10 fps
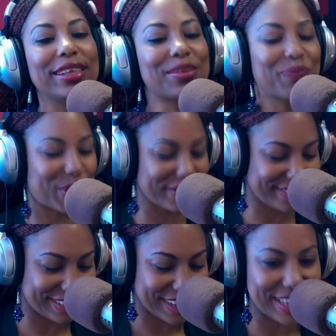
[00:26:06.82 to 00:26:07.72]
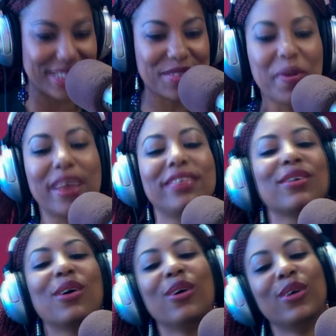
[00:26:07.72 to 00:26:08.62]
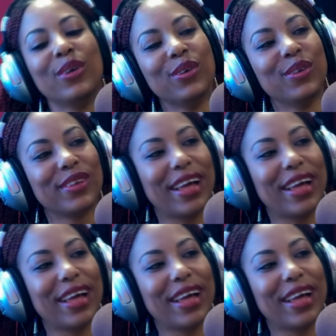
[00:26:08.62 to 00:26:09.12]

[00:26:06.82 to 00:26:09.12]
and because special. she said he's special. Yeah.